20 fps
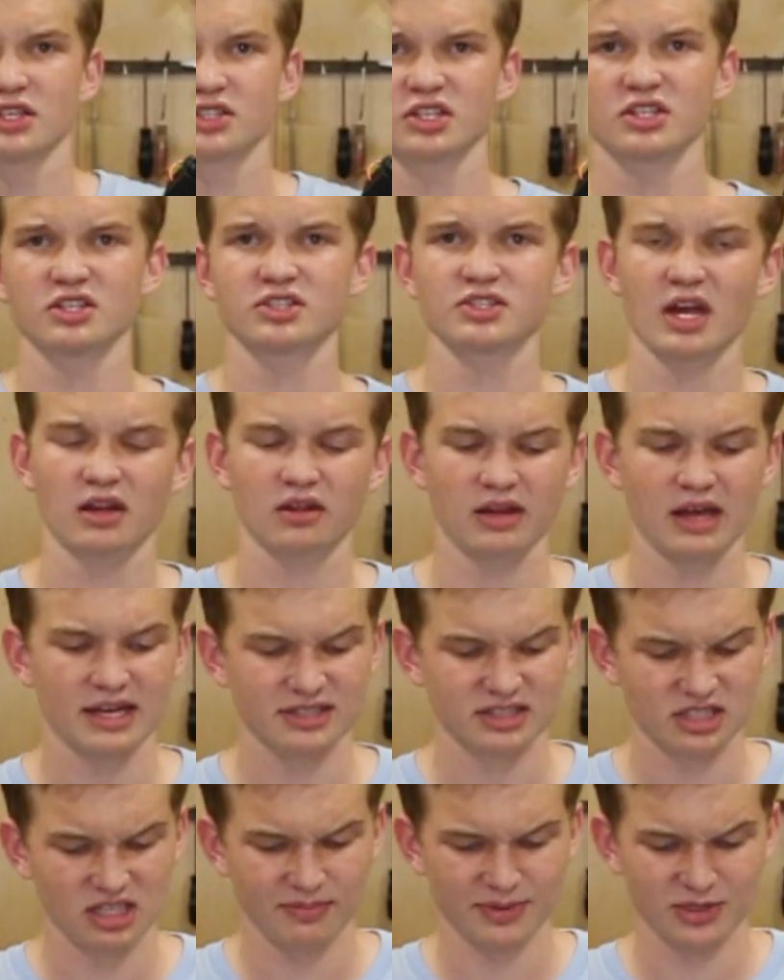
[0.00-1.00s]
Since that
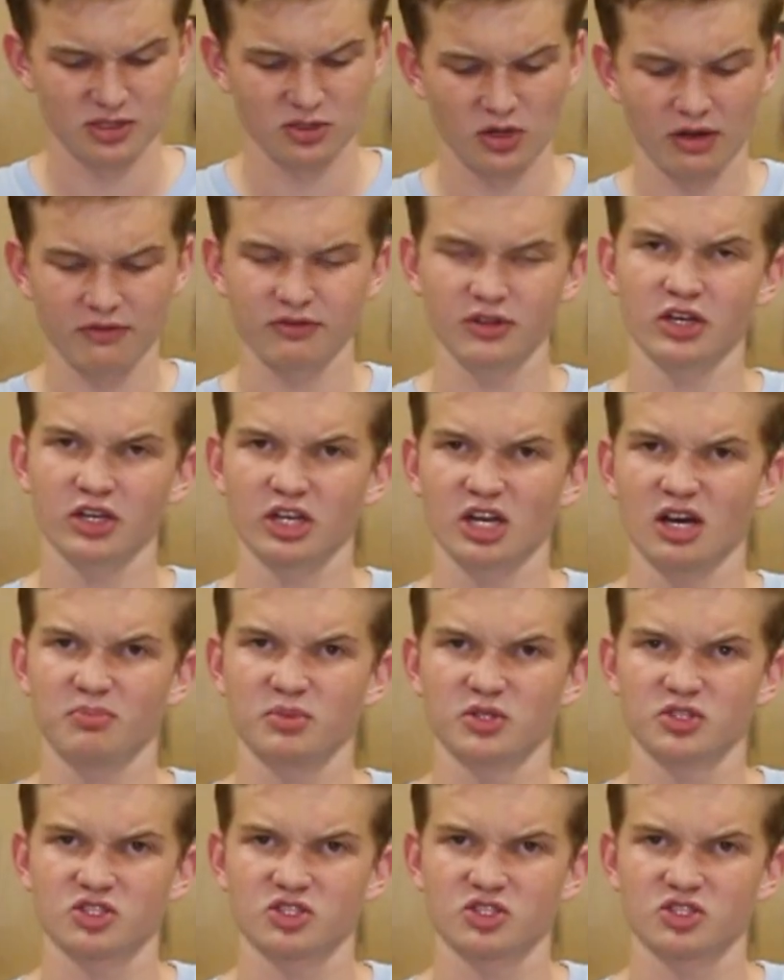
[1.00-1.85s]
last episode, I've done a couple